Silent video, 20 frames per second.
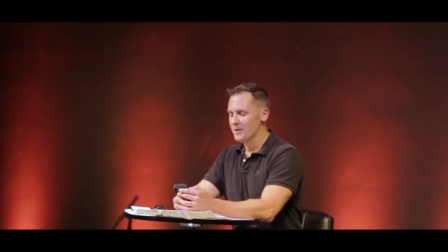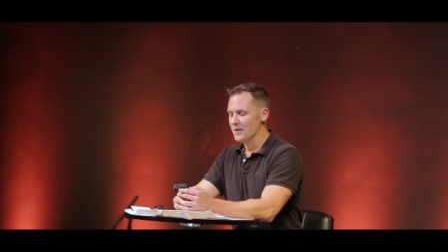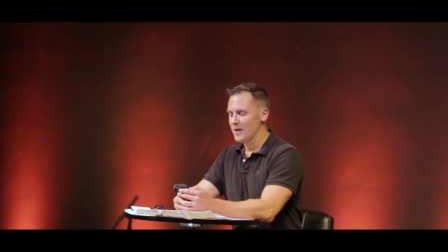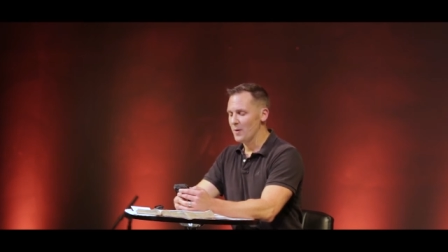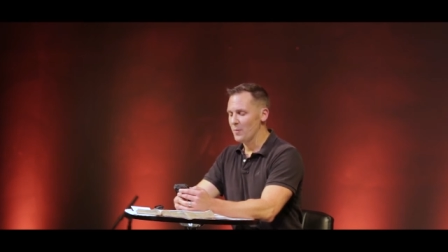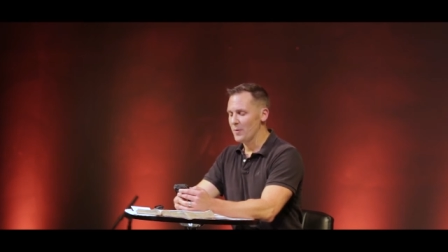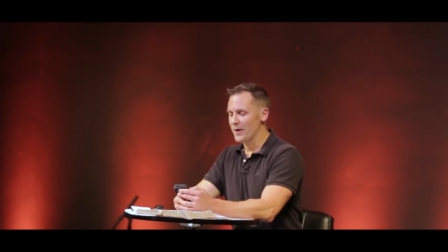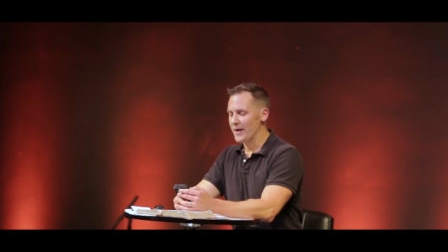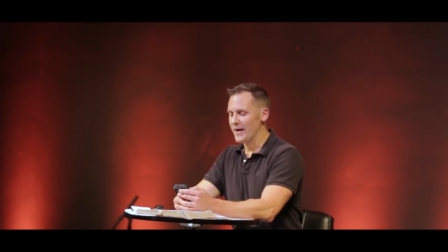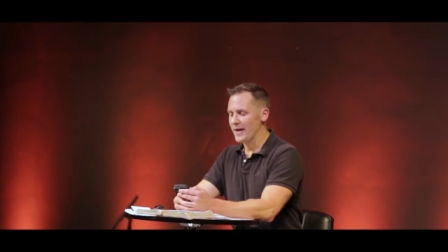
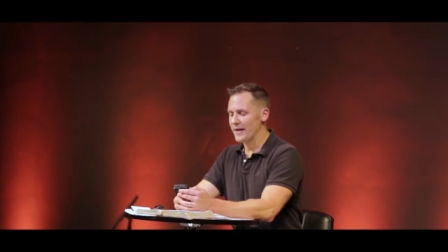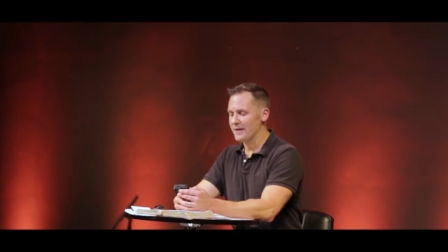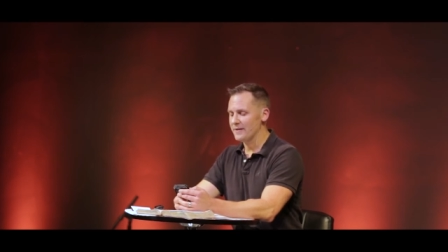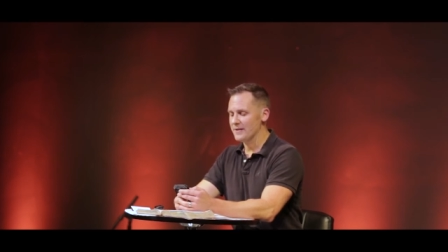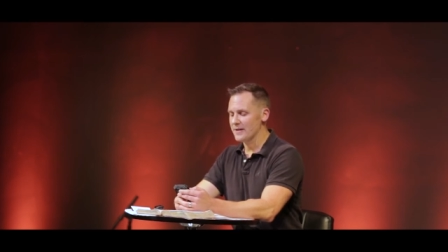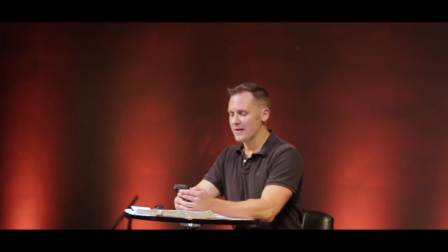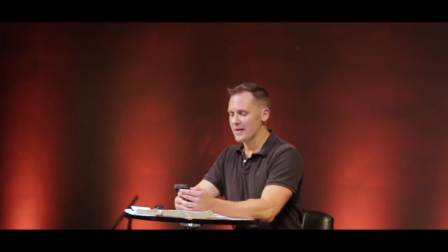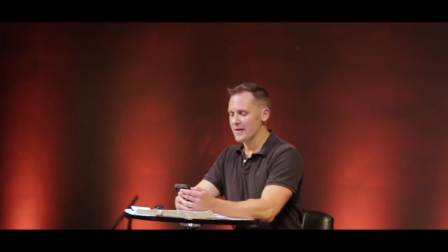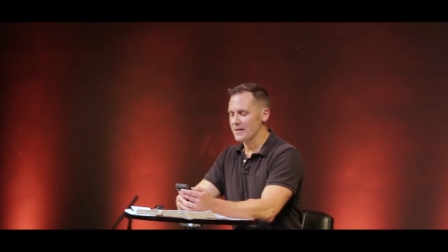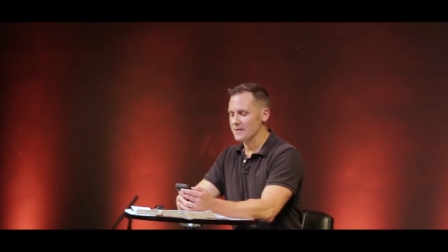Uh, we
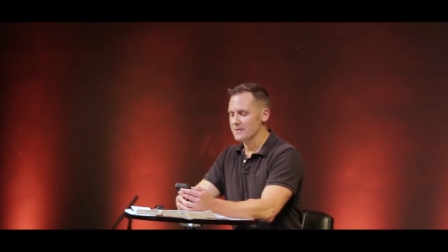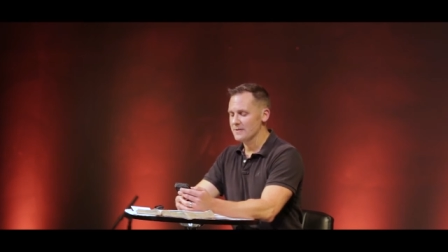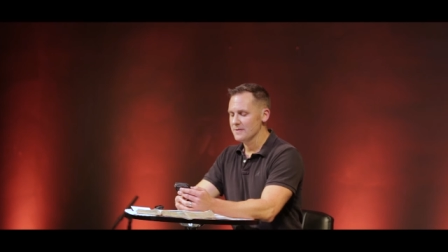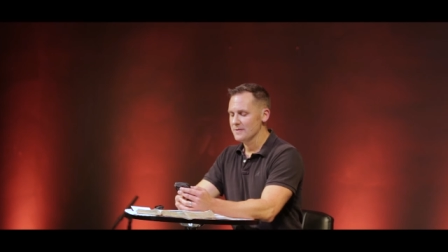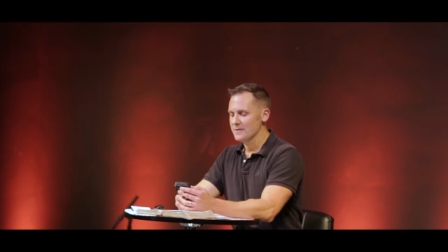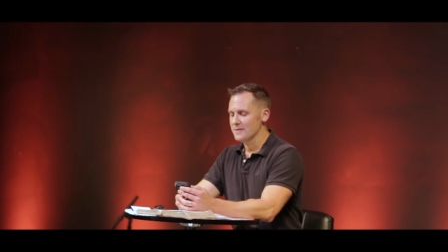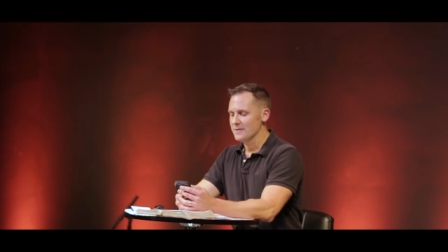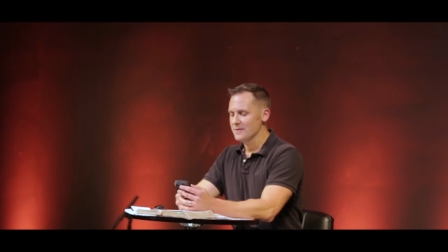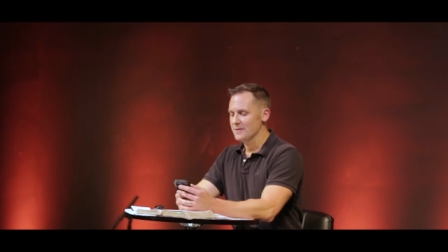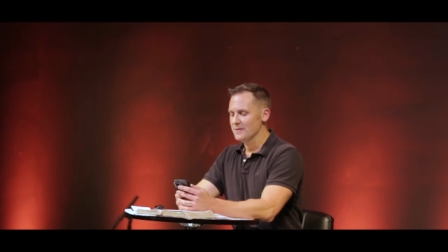had uh,
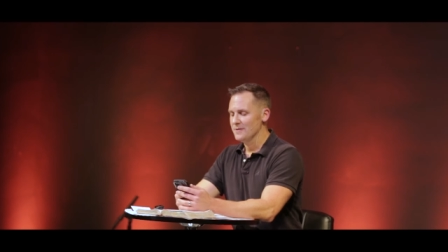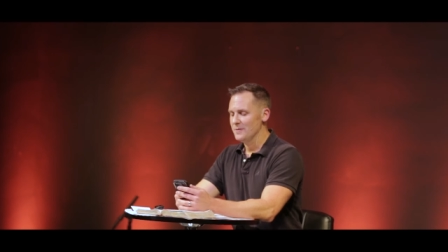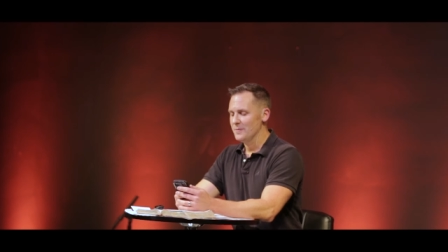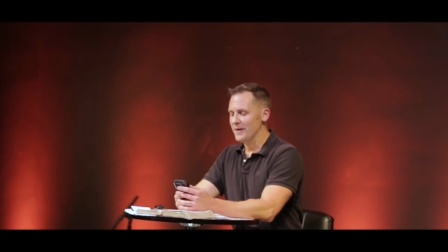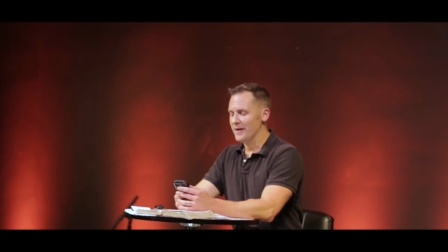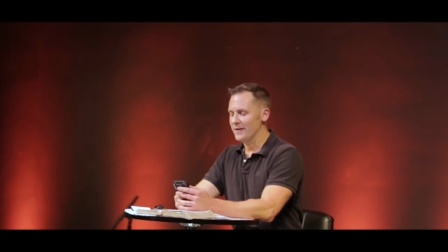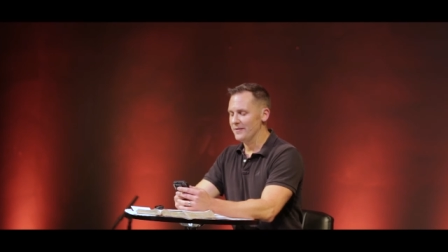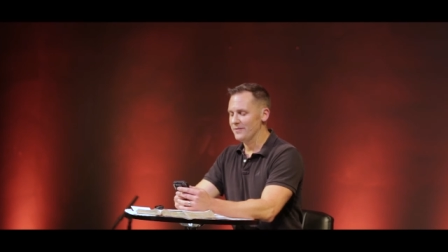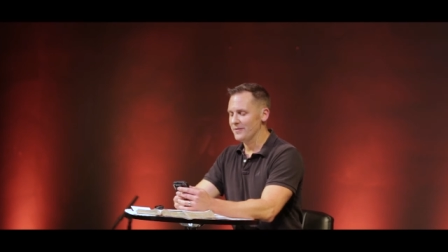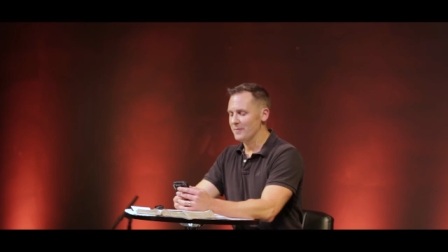
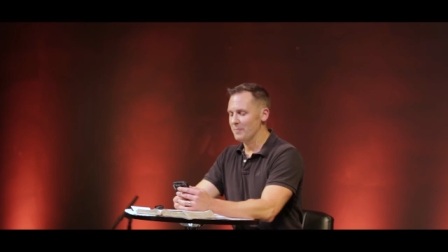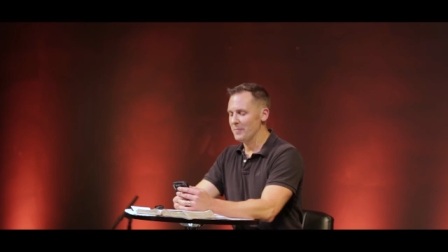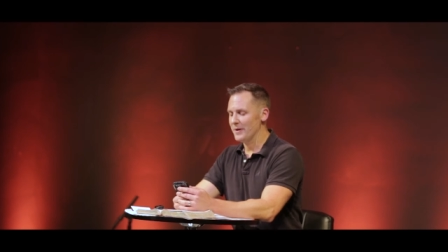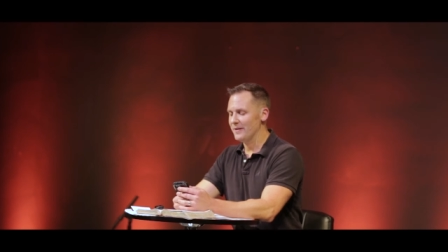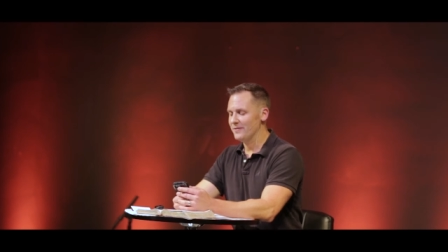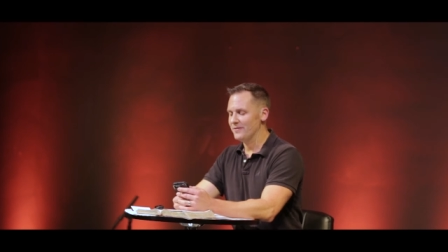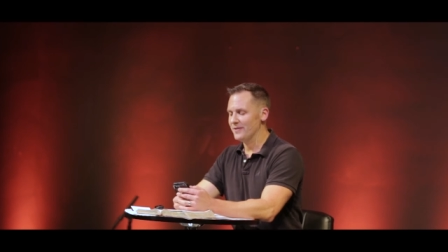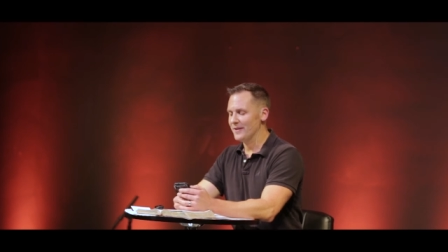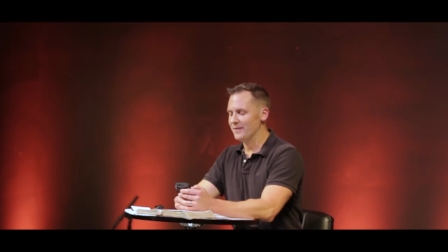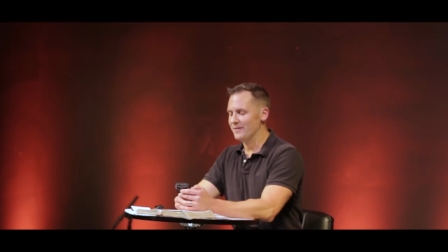we had
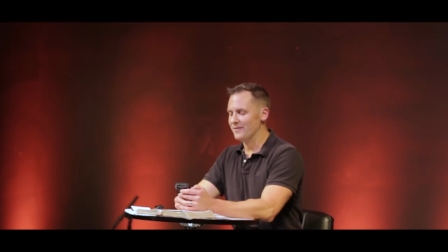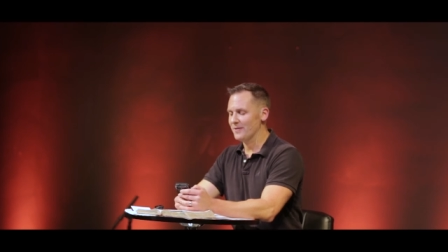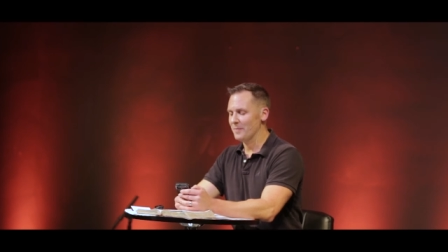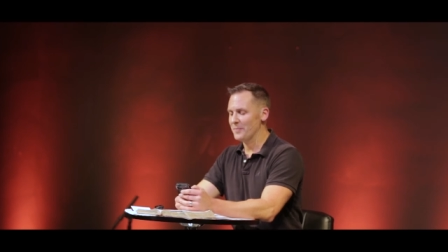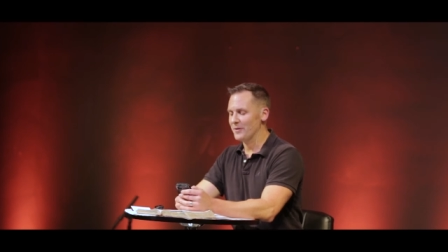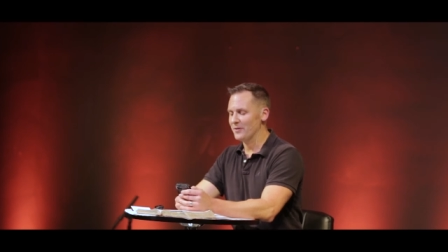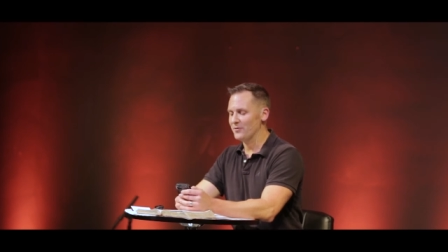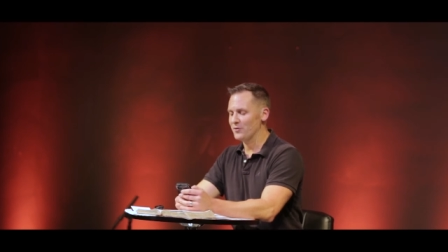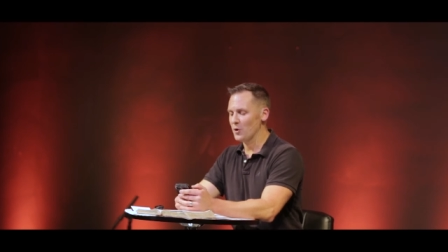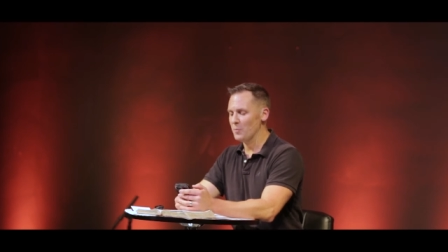somebody send
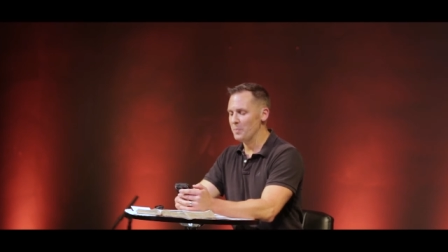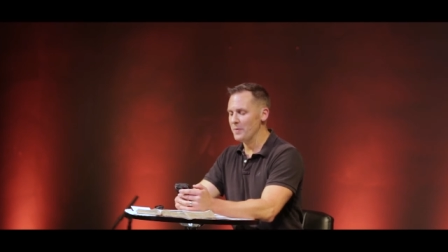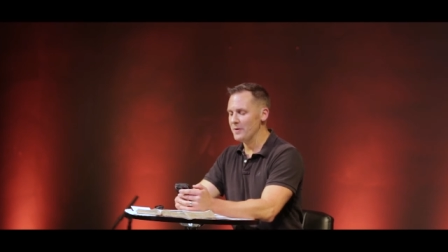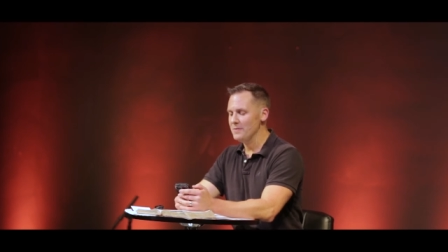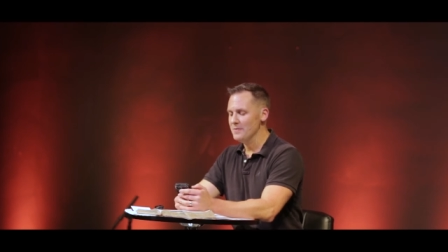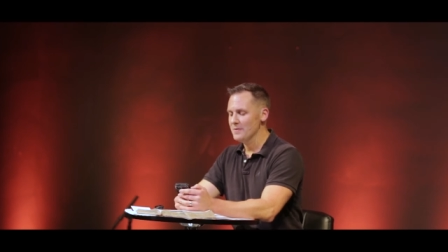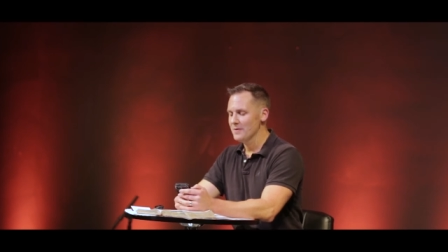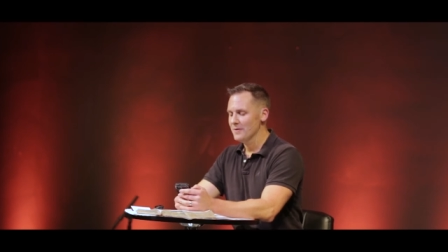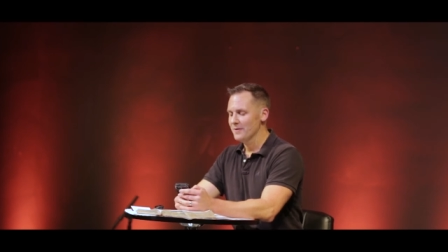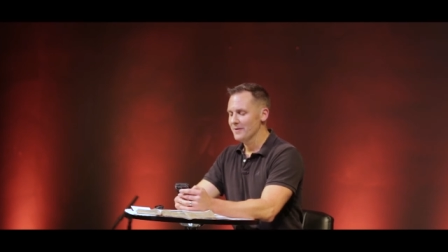something
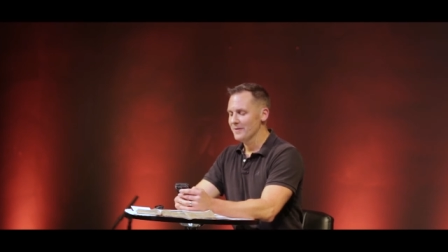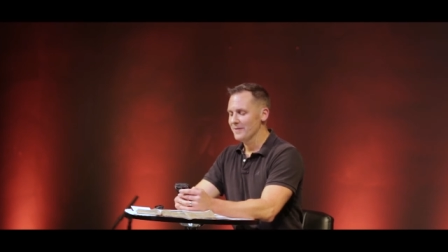stupid.